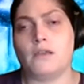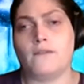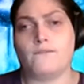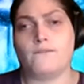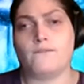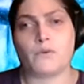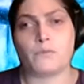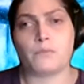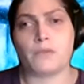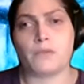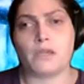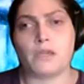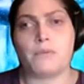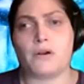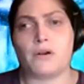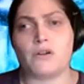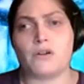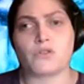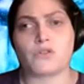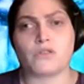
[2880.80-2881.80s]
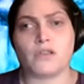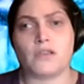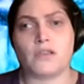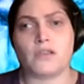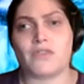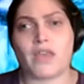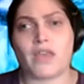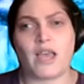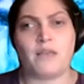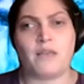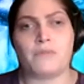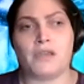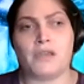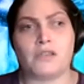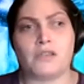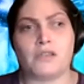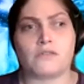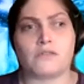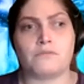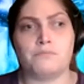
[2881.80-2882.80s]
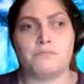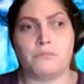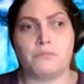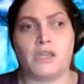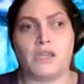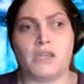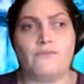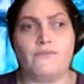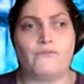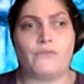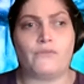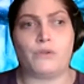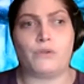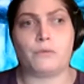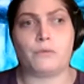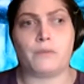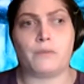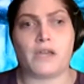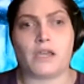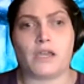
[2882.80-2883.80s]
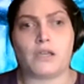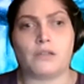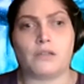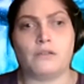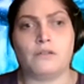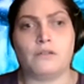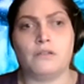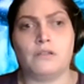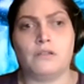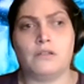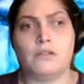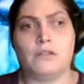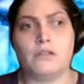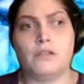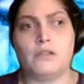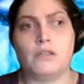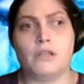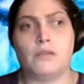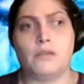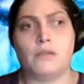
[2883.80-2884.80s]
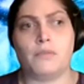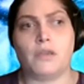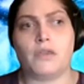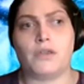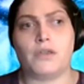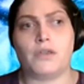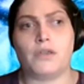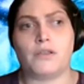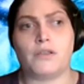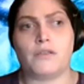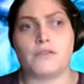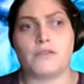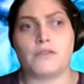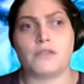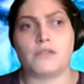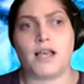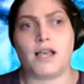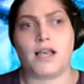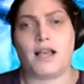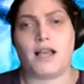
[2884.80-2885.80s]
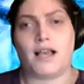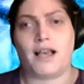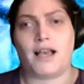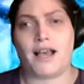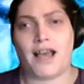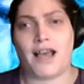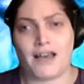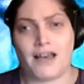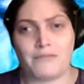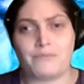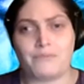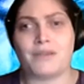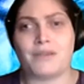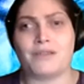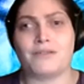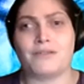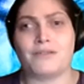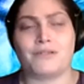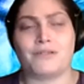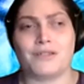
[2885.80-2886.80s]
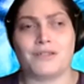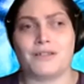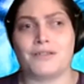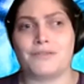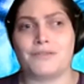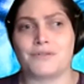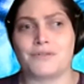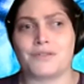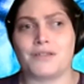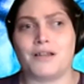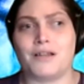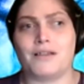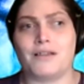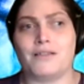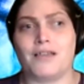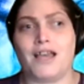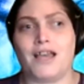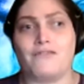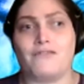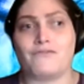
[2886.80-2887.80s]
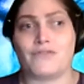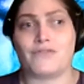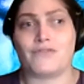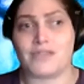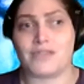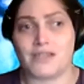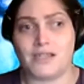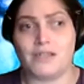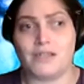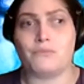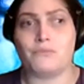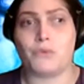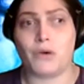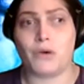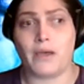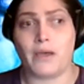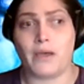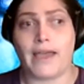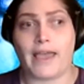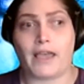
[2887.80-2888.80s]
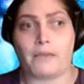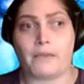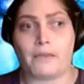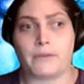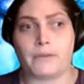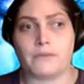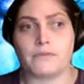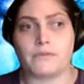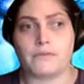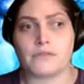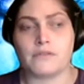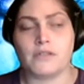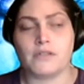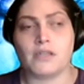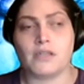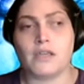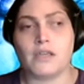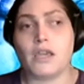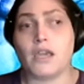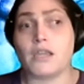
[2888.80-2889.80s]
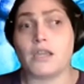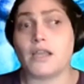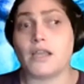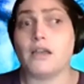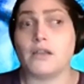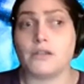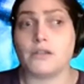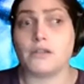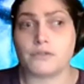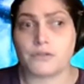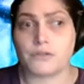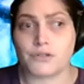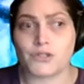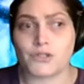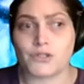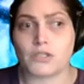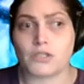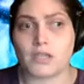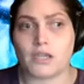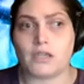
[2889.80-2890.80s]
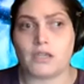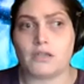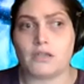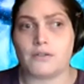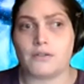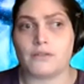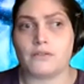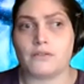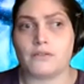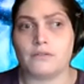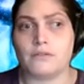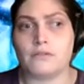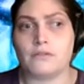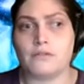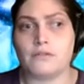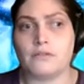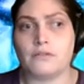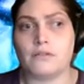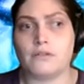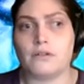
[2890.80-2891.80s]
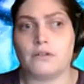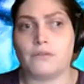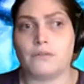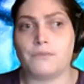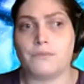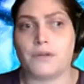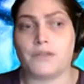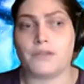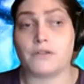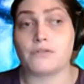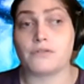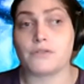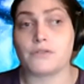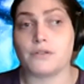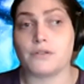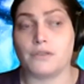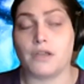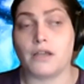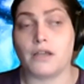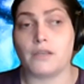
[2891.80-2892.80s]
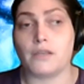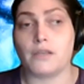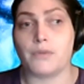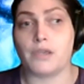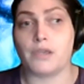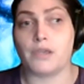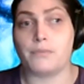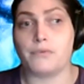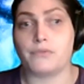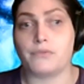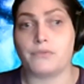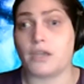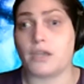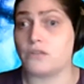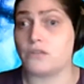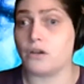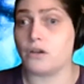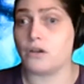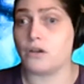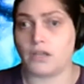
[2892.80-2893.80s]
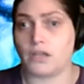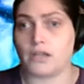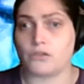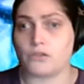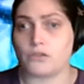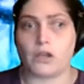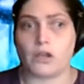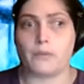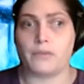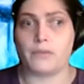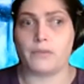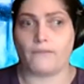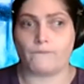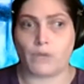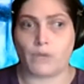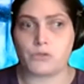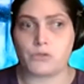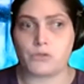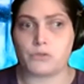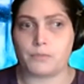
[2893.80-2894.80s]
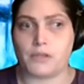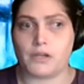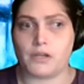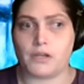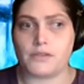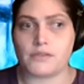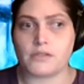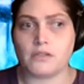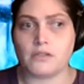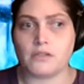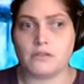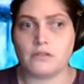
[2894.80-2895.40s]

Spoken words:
For me personally, that makes me feel bad because I've been on the other side. I've seen what happens, and I understand why there's a lot of people that don't like drama in the first place.